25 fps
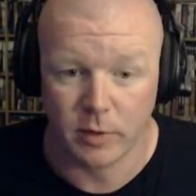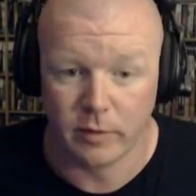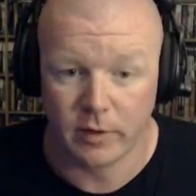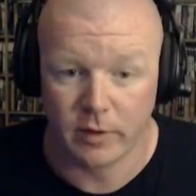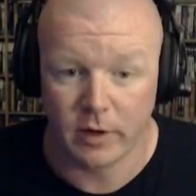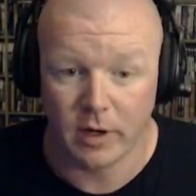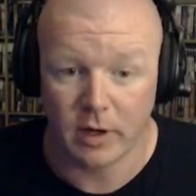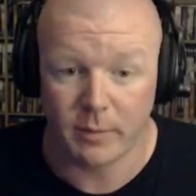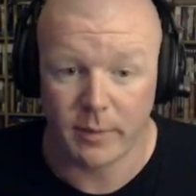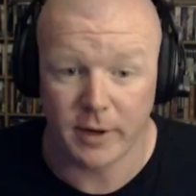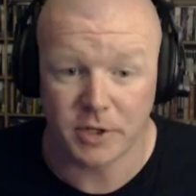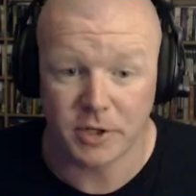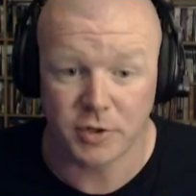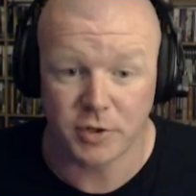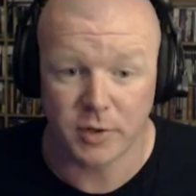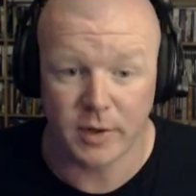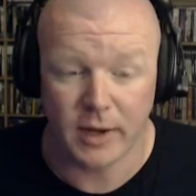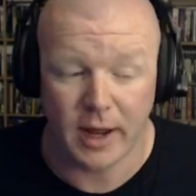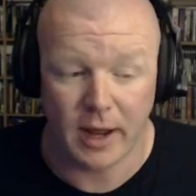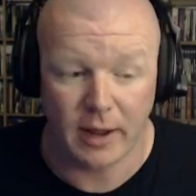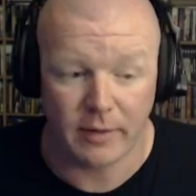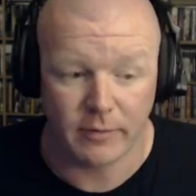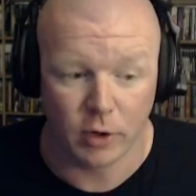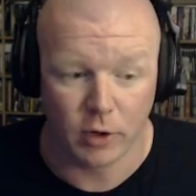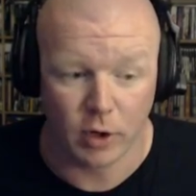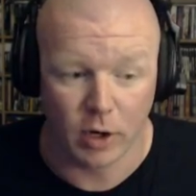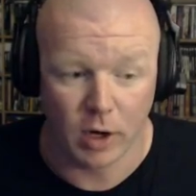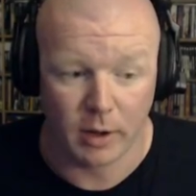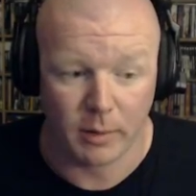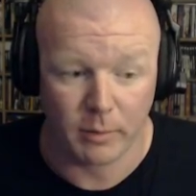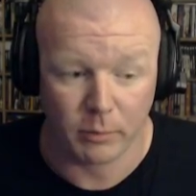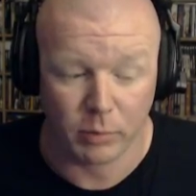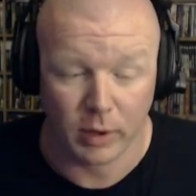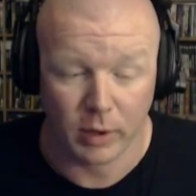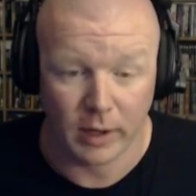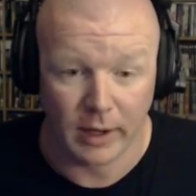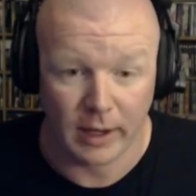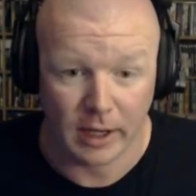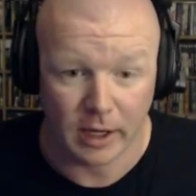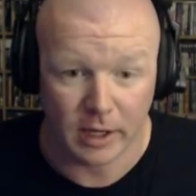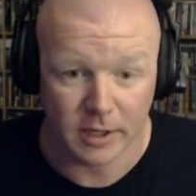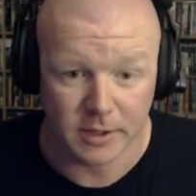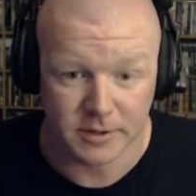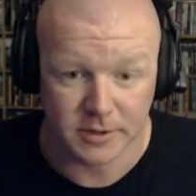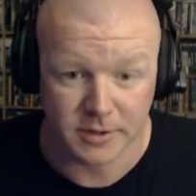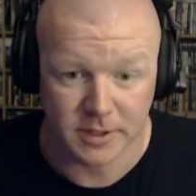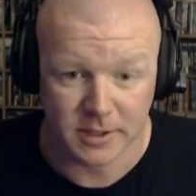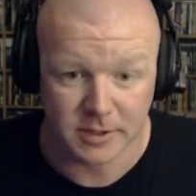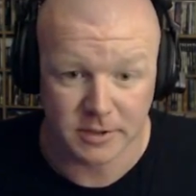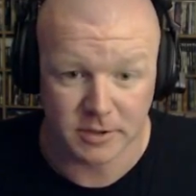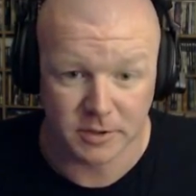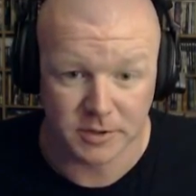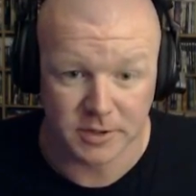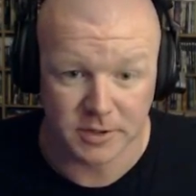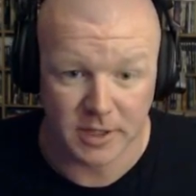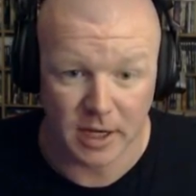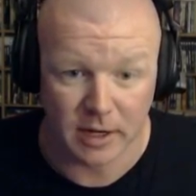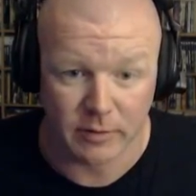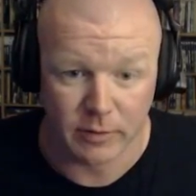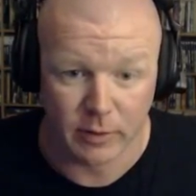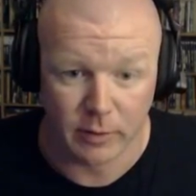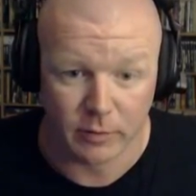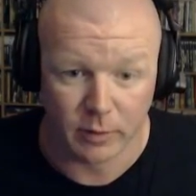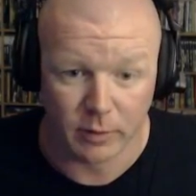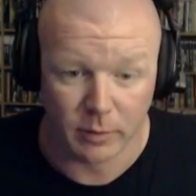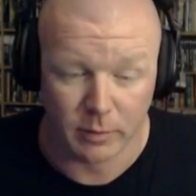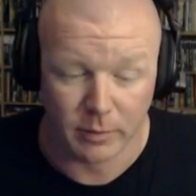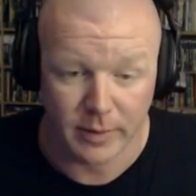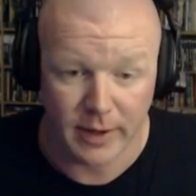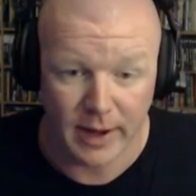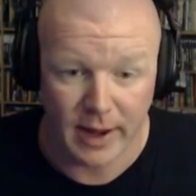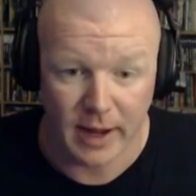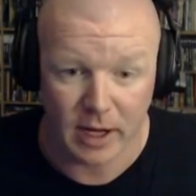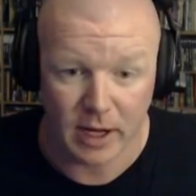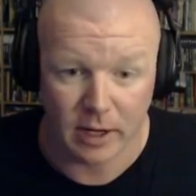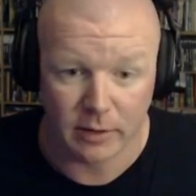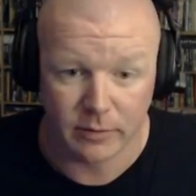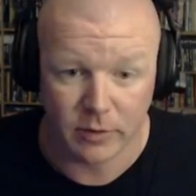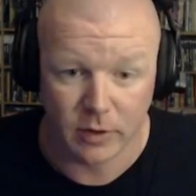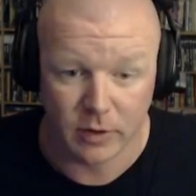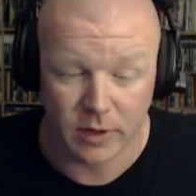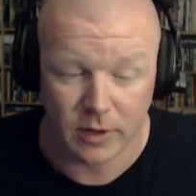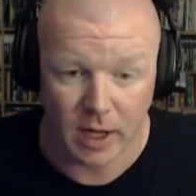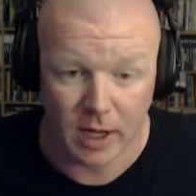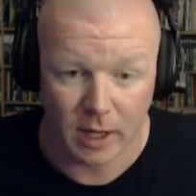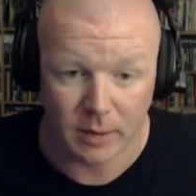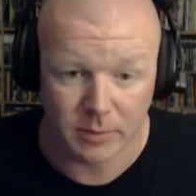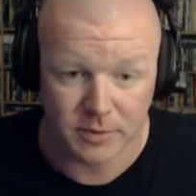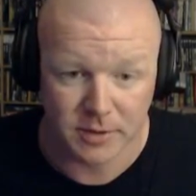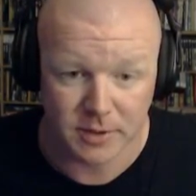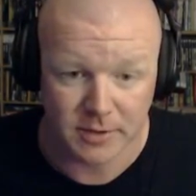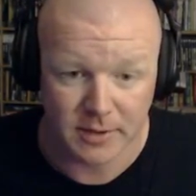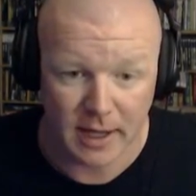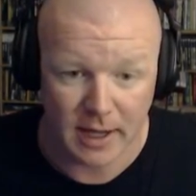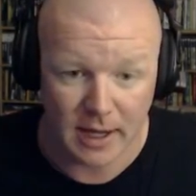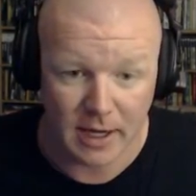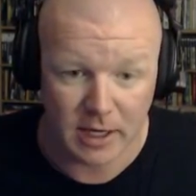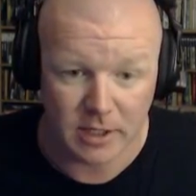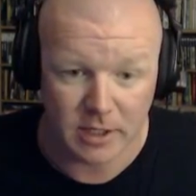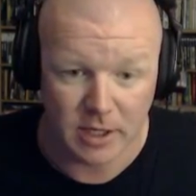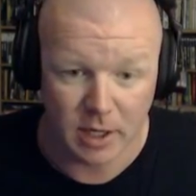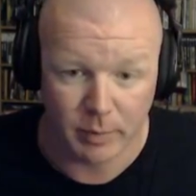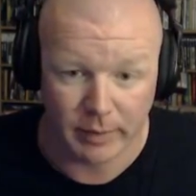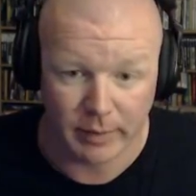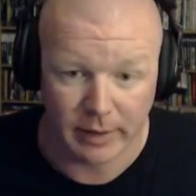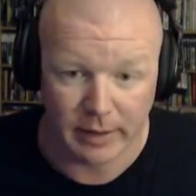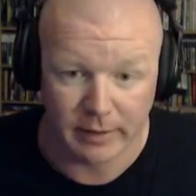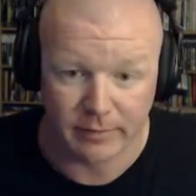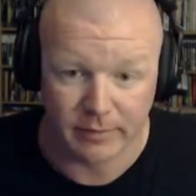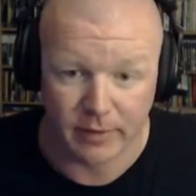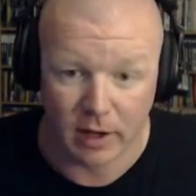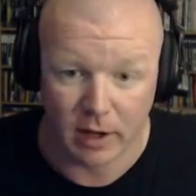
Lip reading: on, make sure you have your umbrella, because this will save you from dying a few times, because I typically fall